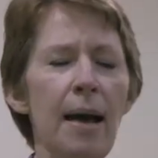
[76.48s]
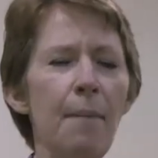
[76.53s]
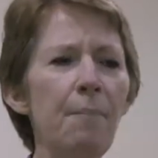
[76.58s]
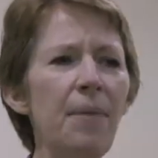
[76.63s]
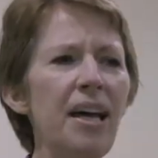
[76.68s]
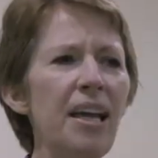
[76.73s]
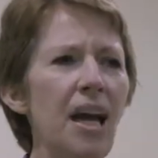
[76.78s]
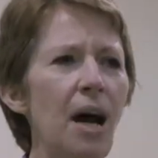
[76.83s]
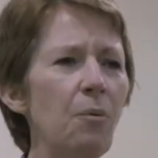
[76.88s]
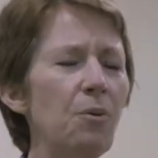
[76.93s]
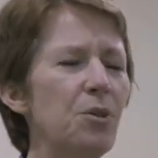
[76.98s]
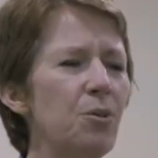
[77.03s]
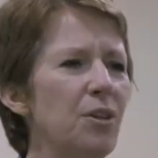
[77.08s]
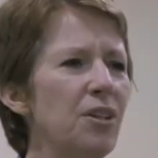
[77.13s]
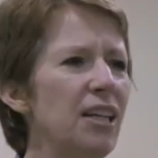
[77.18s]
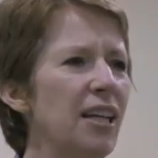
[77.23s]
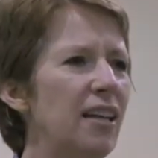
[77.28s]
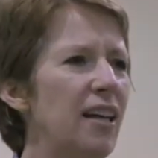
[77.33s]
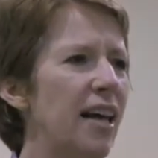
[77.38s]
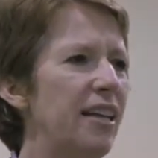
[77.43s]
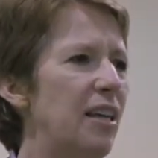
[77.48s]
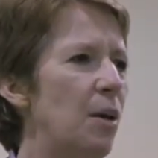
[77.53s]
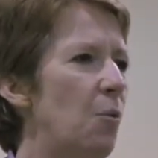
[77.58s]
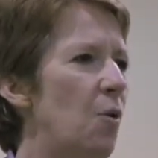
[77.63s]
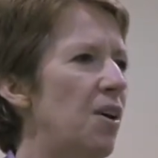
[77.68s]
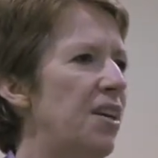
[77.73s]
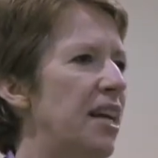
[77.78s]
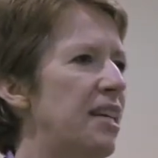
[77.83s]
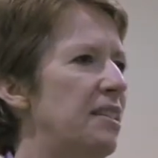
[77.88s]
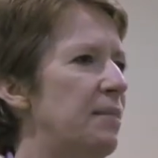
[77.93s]
But I was really glad that
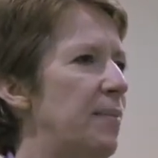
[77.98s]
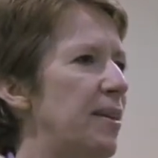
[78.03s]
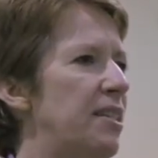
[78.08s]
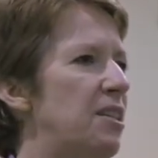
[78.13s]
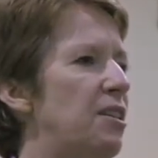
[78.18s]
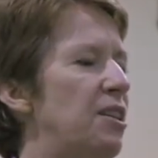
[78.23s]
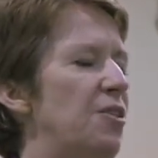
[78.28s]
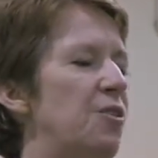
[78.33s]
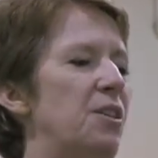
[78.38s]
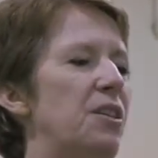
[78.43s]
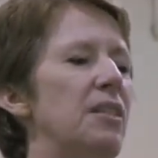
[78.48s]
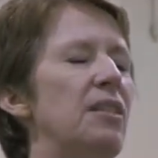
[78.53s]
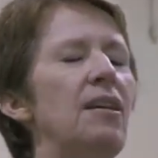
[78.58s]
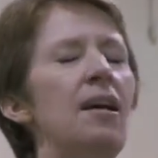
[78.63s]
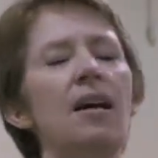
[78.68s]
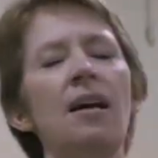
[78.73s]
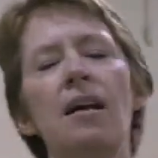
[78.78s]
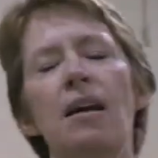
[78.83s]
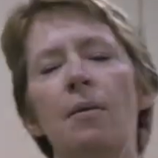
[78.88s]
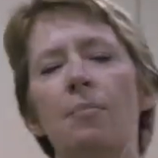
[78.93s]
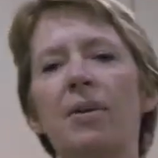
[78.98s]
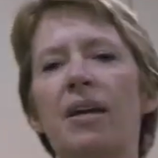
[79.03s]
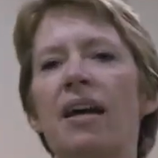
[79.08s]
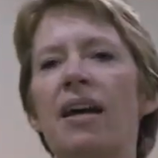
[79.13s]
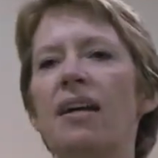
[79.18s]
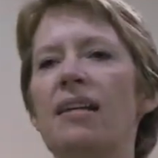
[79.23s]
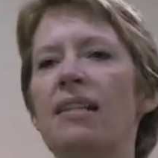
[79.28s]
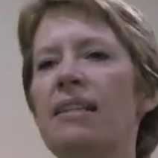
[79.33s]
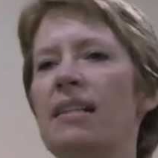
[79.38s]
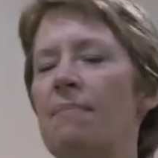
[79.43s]
Wanda asked me to do this,
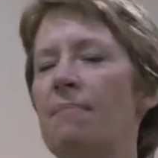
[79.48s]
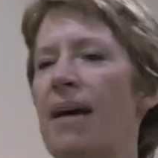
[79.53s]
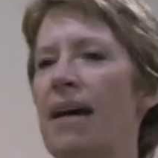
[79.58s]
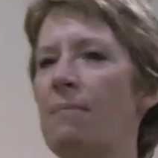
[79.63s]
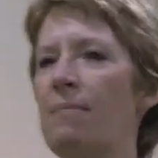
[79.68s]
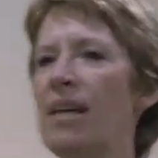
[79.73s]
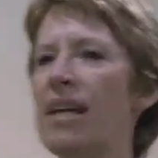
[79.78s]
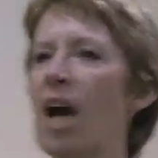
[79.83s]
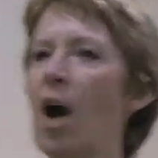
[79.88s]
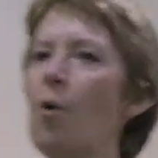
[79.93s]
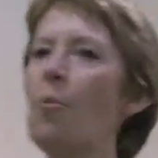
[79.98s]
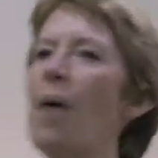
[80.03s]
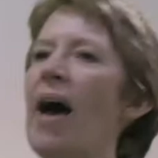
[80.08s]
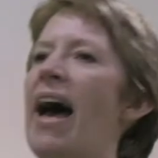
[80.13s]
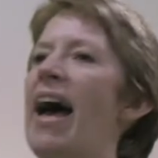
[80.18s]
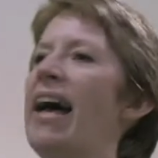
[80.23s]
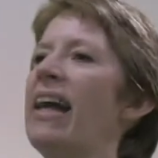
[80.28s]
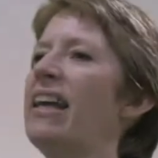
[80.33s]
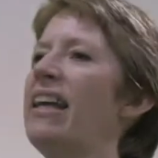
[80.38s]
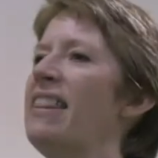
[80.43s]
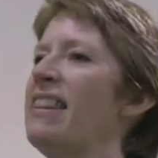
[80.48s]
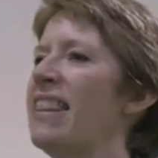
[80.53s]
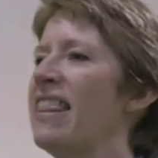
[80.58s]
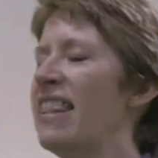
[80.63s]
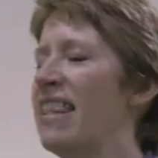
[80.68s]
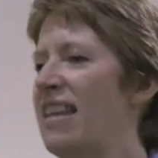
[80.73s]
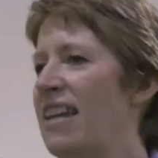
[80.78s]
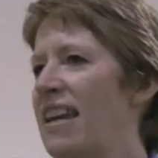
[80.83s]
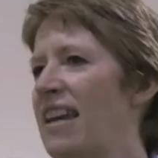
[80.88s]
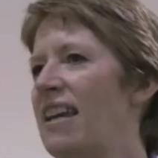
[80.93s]
because it made me go back and
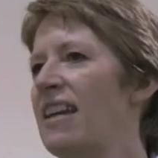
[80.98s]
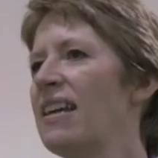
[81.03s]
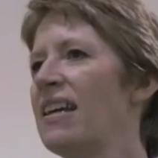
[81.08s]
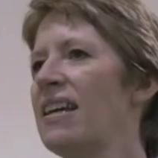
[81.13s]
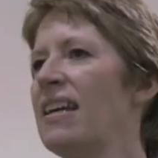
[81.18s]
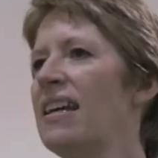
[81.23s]
think